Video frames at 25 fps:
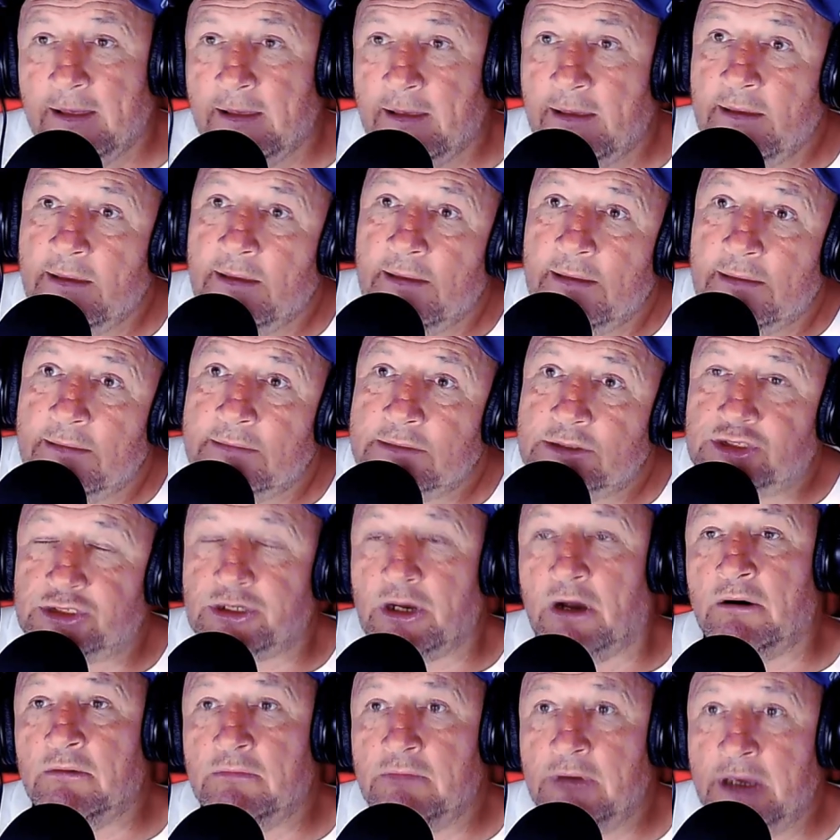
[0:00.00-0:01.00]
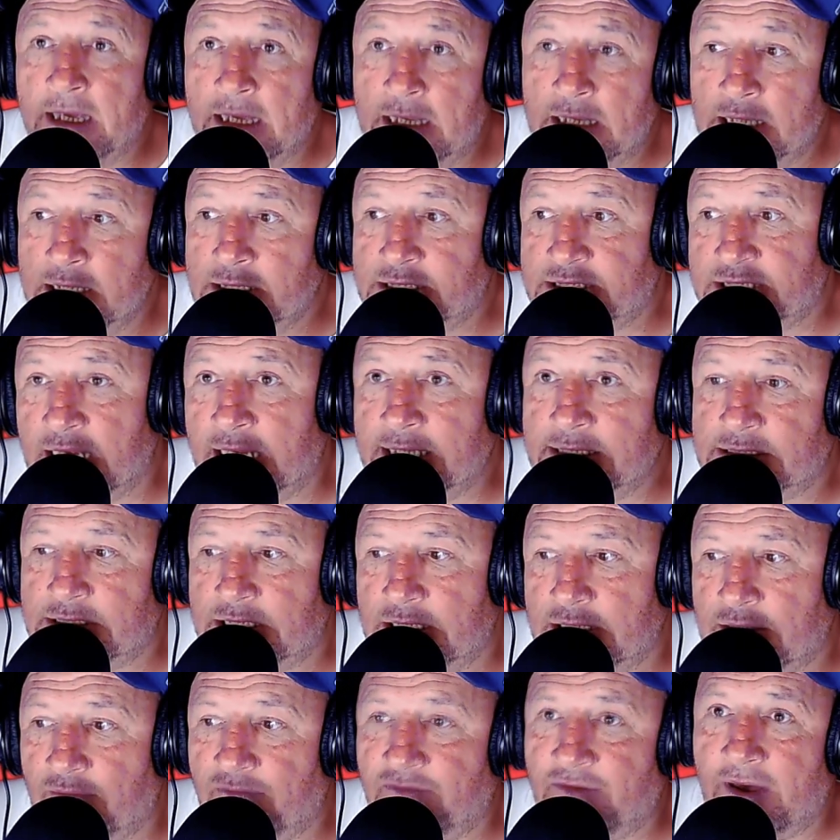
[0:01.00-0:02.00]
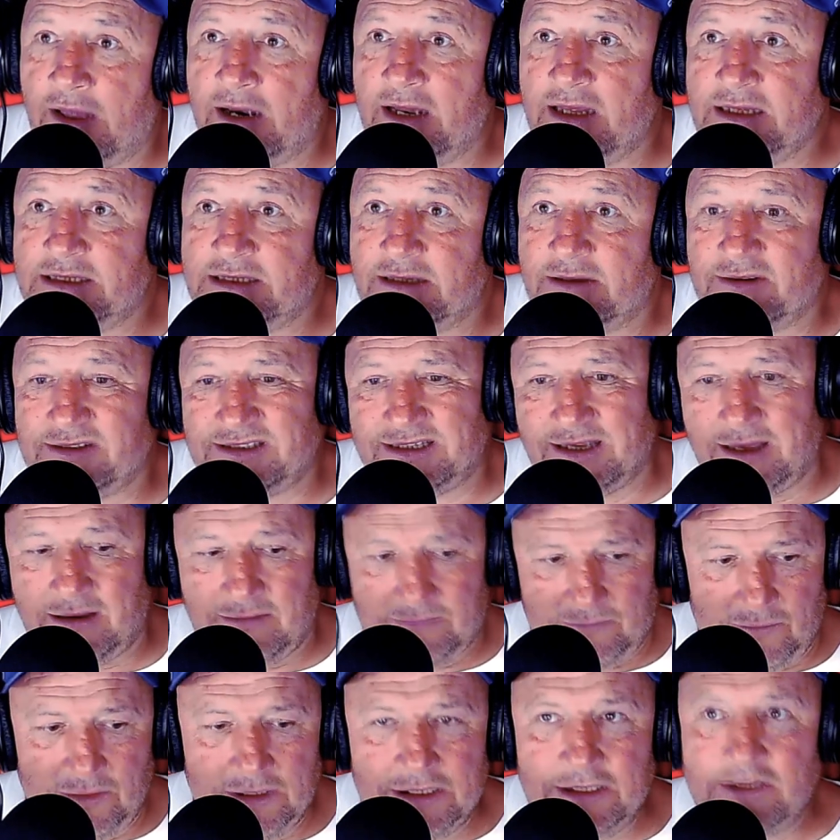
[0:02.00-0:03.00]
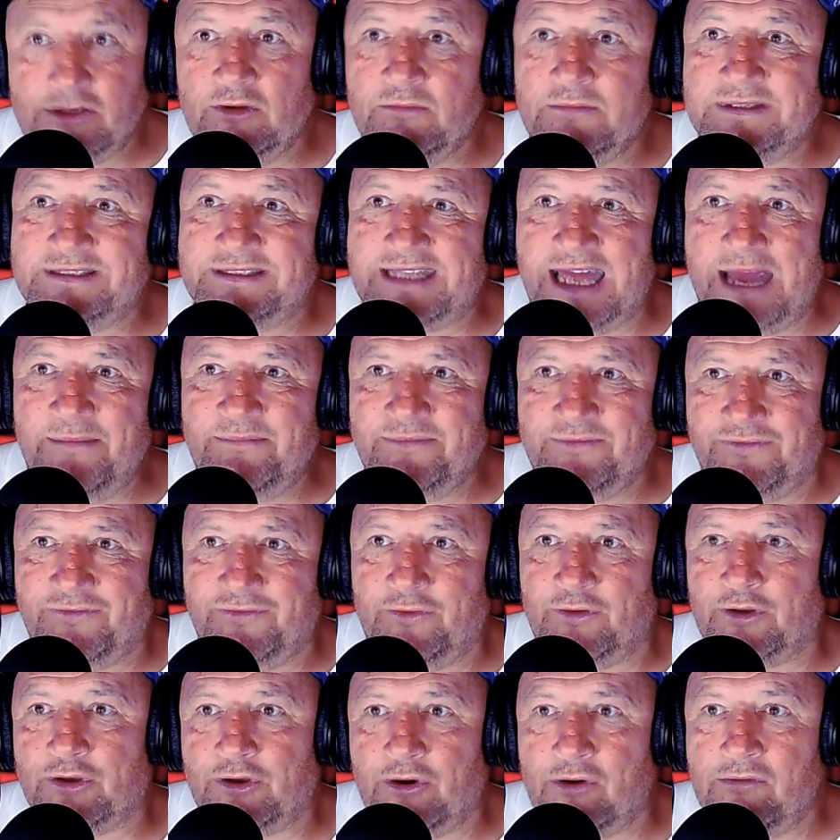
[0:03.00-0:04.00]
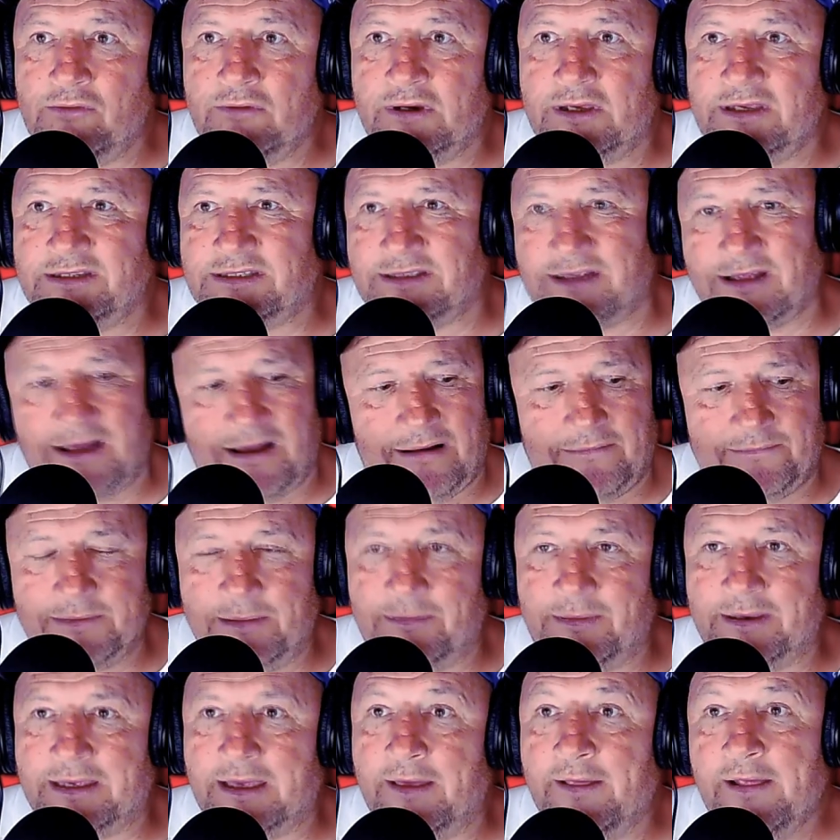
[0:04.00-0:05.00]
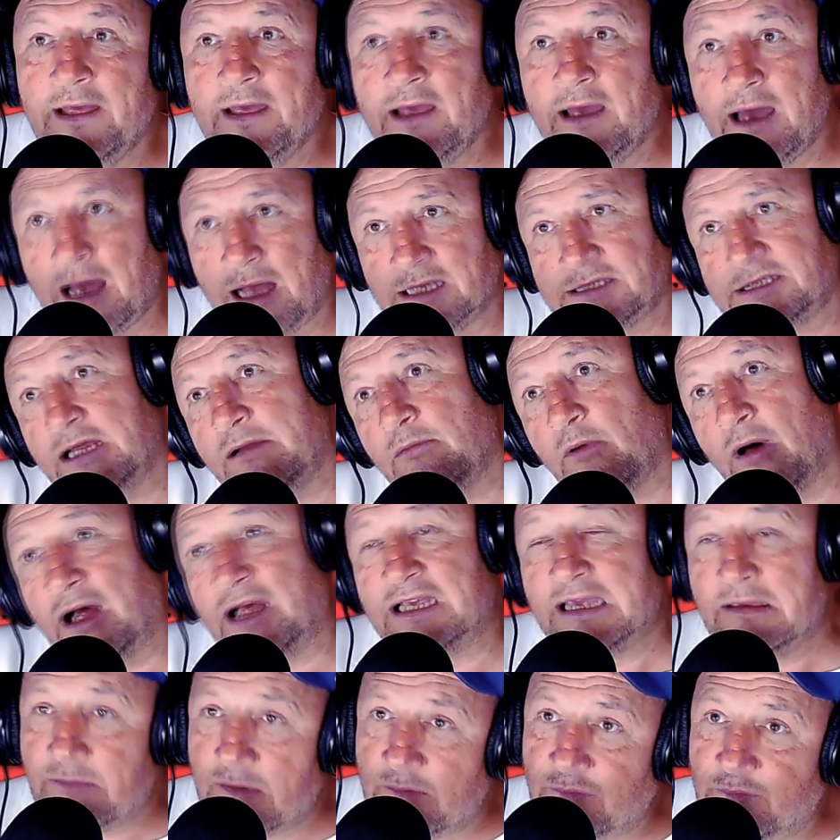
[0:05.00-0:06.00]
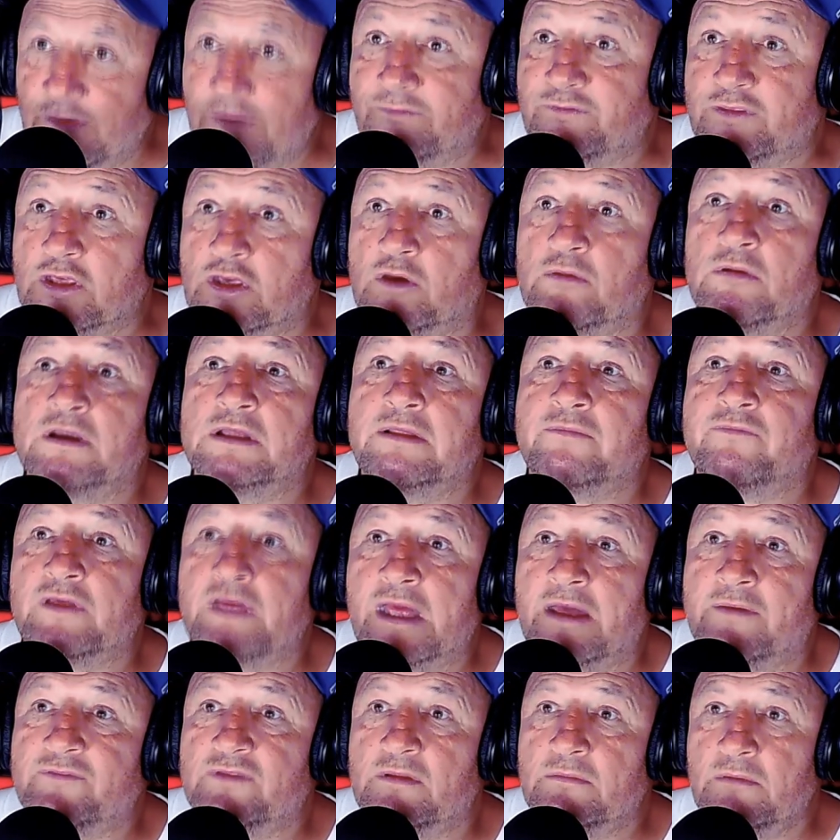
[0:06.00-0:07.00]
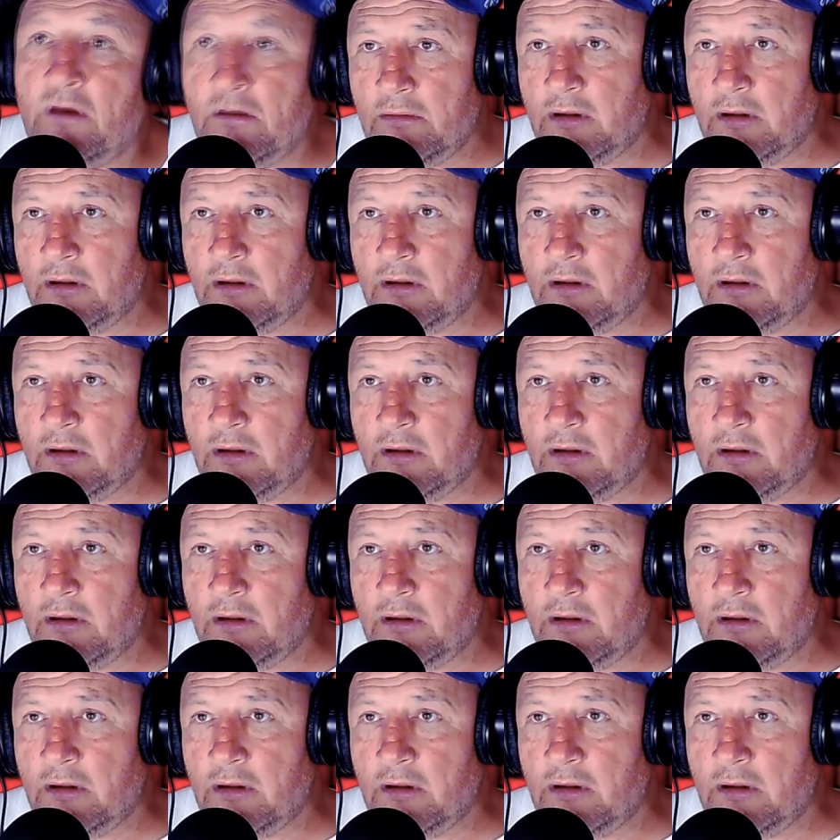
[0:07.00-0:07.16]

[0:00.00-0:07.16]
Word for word: Yeah. So uh, he said to the fellas, he yeah, what are you doing with them full of gunk? He said, oh. I'm like, I said, well, I'll give you 50 quid if you have them.